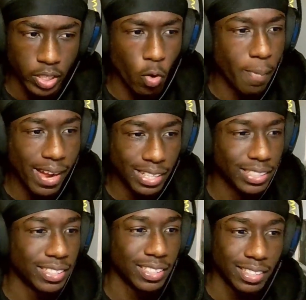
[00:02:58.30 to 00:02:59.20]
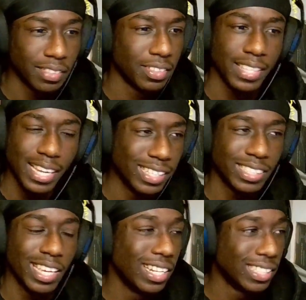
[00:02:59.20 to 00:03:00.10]
my get this
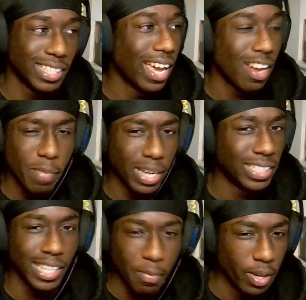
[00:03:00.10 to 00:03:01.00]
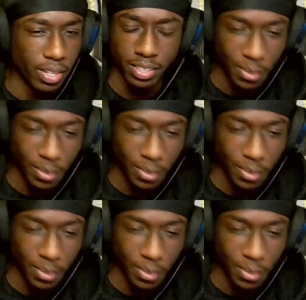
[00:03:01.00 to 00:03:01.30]
get this guy on my channel. bro. Put too